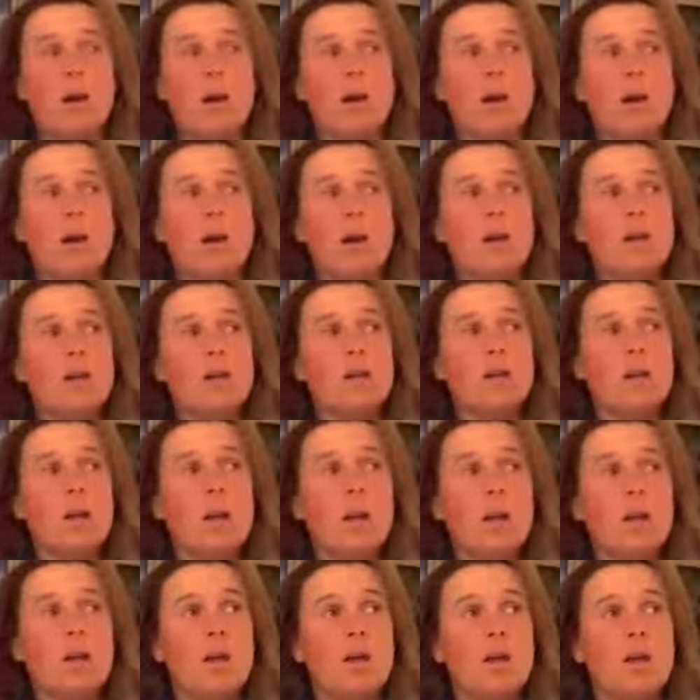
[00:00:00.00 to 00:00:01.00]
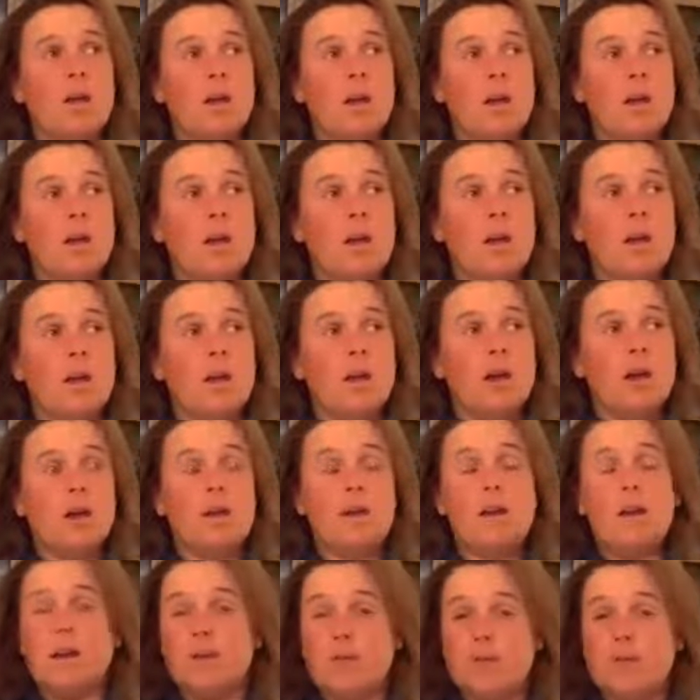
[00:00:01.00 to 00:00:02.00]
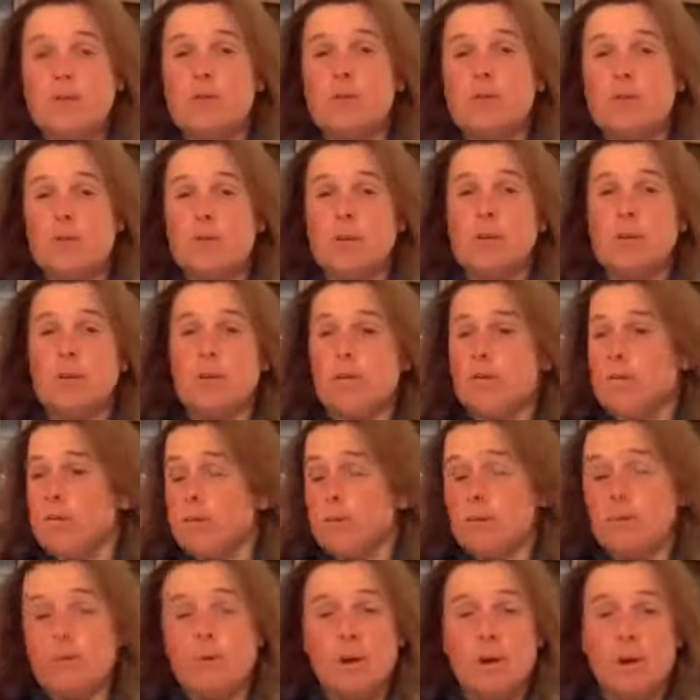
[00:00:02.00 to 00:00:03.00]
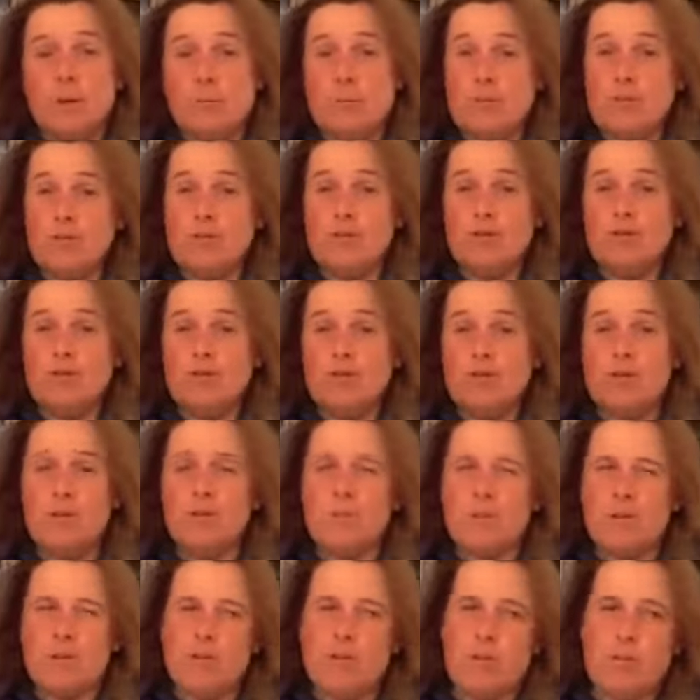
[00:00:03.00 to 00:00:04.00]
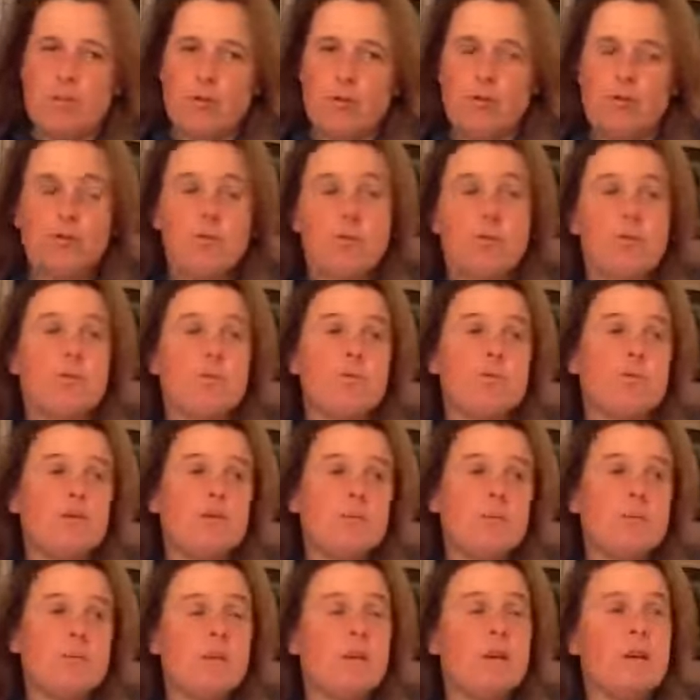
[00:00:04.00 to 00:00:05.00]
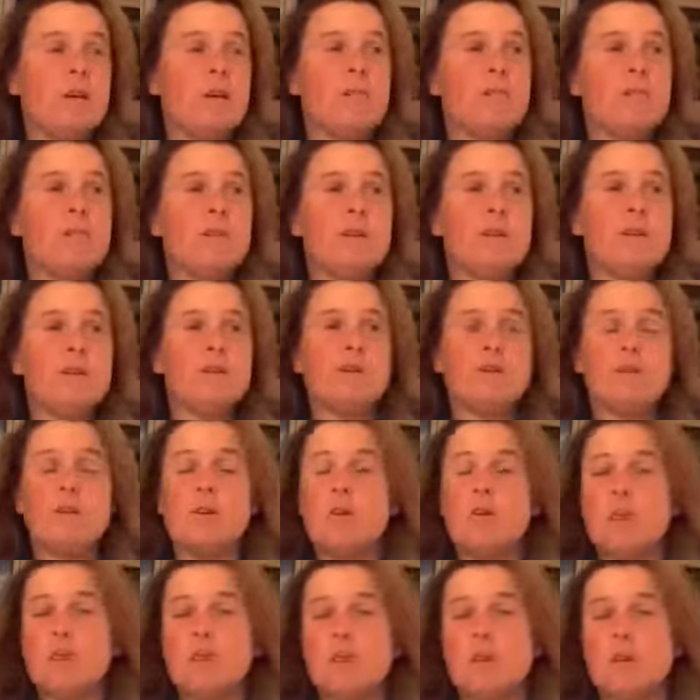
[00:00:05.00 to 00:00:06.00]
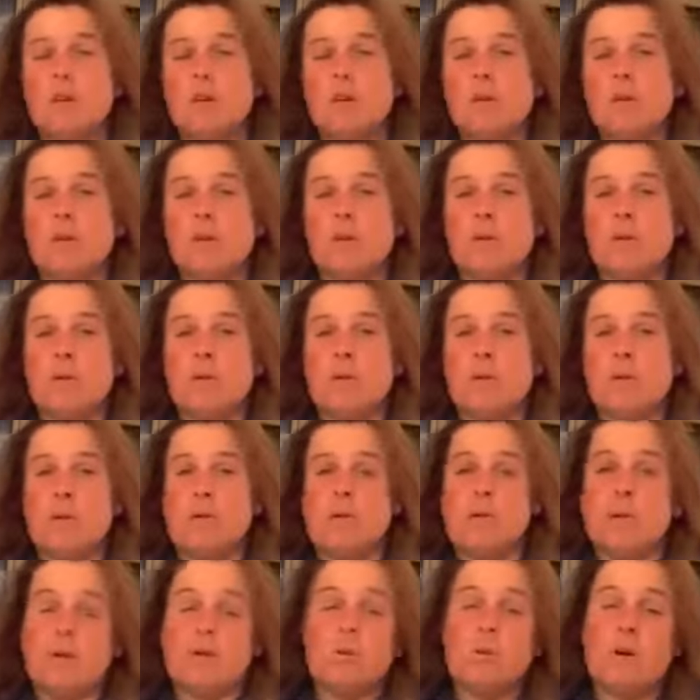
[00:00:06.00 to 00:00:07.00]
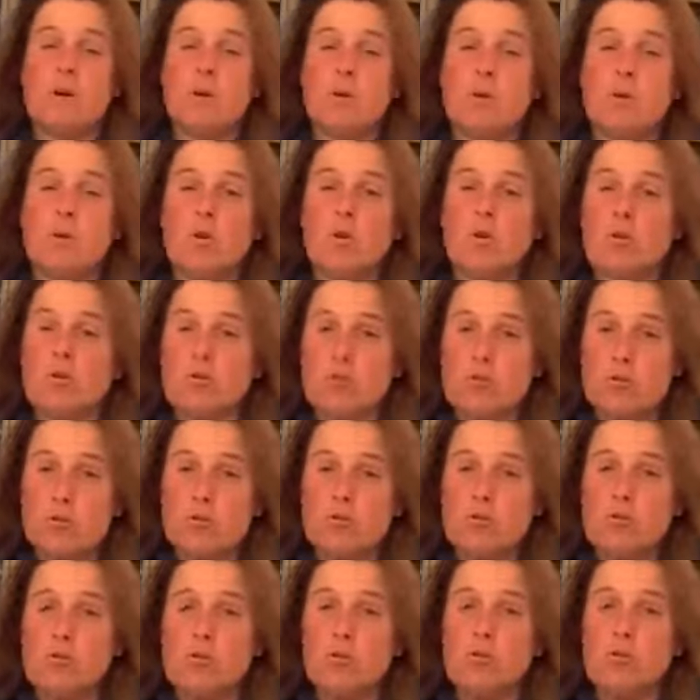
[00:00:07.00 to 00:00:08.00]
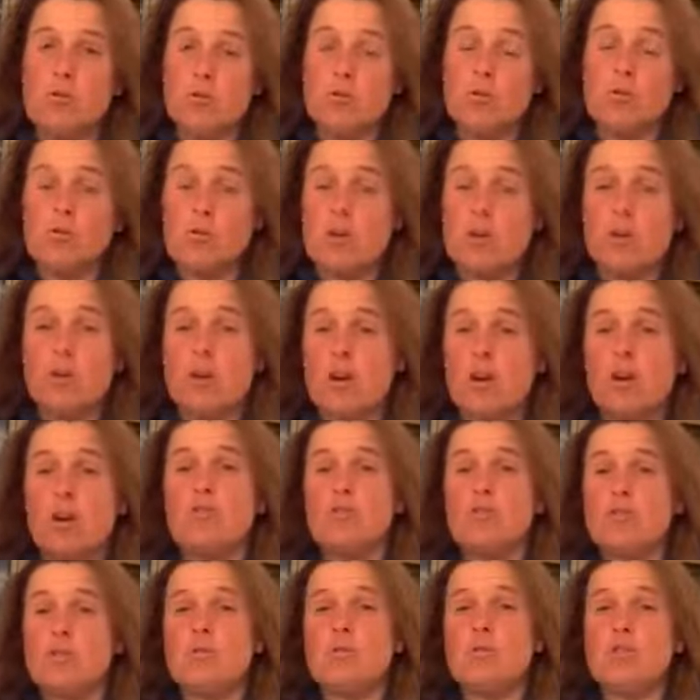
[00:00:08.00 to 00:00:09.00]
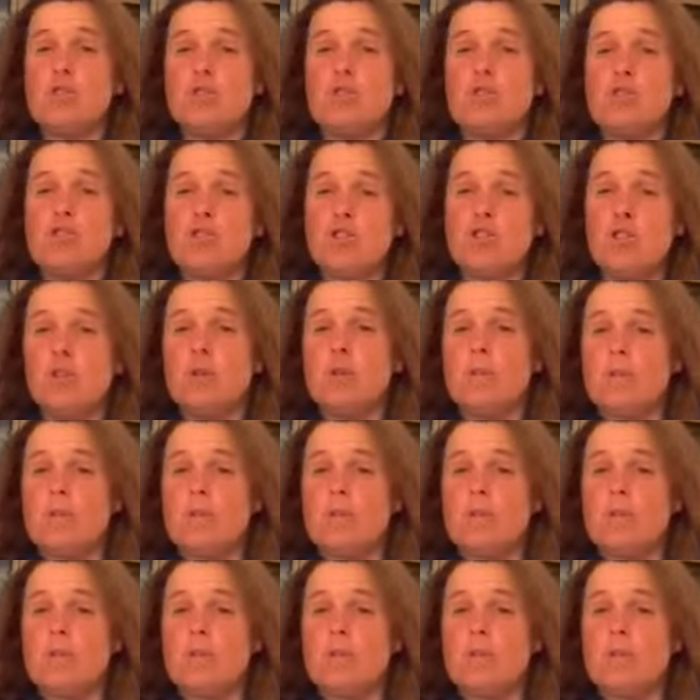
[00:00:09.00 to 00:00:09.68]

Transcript: I I I love doing. I'm quite happy to do three, but four to me, I feel as though by the time I'm on the fourth course, I can't do as good a job.